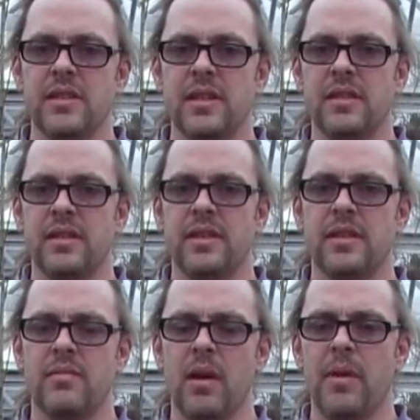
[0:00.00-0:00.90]

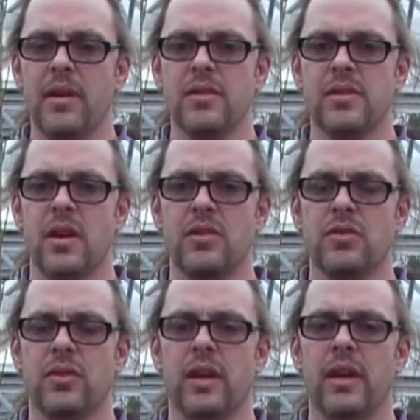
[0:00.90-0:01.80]
is where we're going to start
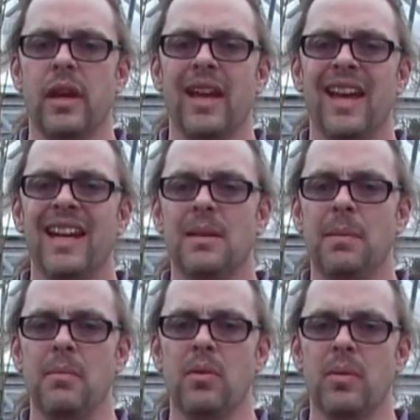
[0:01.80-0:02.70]
talking a little
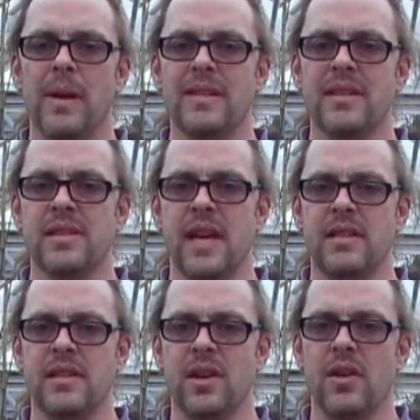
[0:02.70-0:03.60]
bit more about
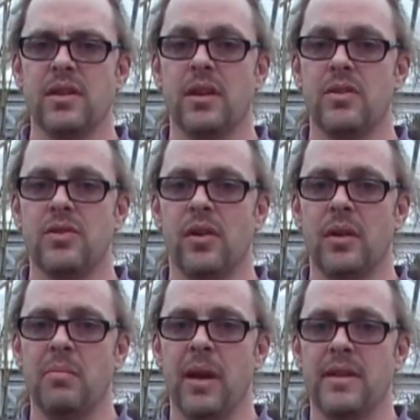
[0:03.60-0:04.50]
insecticides and
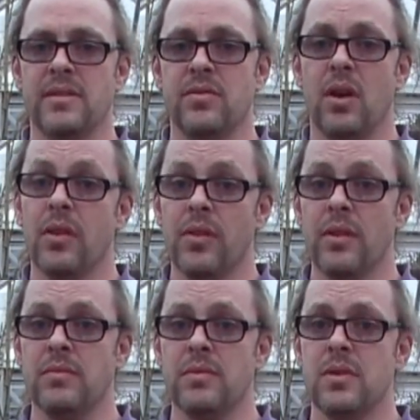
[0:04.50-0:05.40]
controlling pests rather
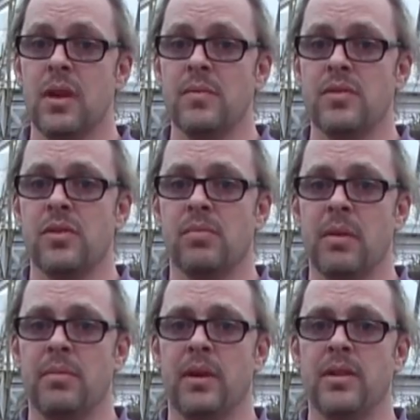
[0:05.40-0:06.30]
than soil
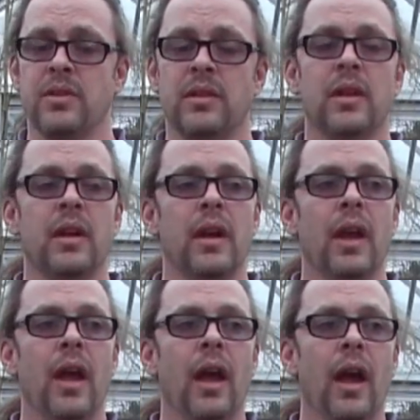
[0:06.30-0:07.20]
preparation.
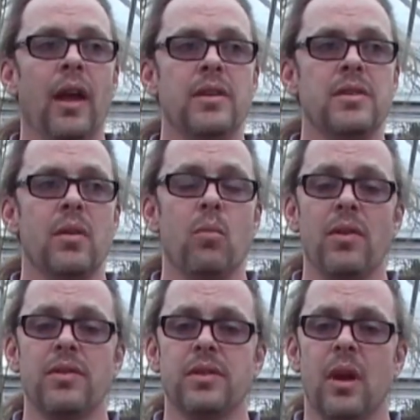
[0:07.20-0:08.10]
And
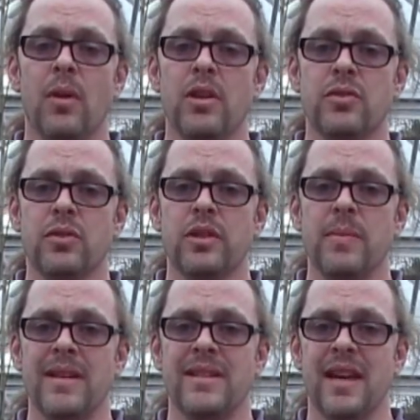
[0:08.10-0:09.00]
what I want to talk to you
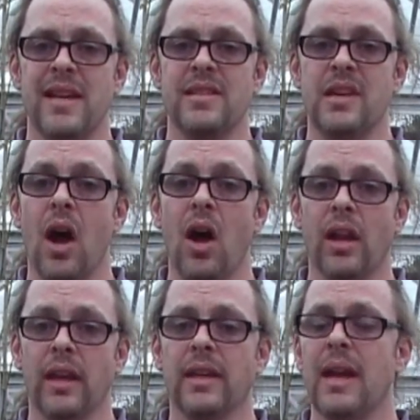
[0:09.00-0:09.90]
about today is
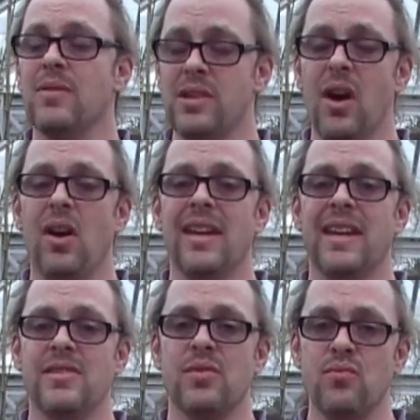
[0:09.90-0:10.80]
garlic. Now,
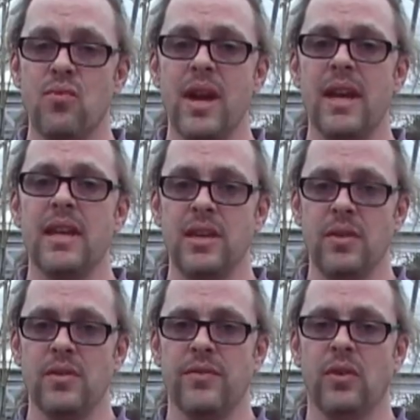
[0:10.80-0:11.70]
garlic is a really
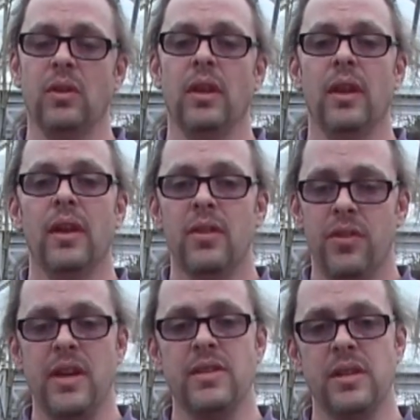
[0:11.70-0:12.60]
useful
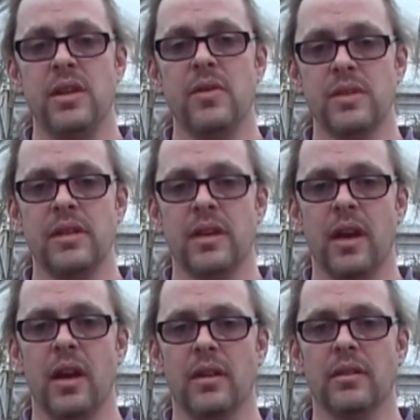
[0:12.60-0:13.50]
thing to use in the
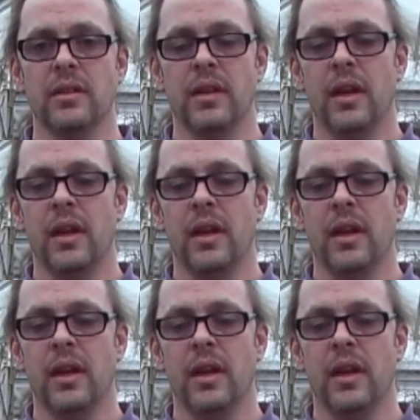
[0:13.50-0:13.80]
garden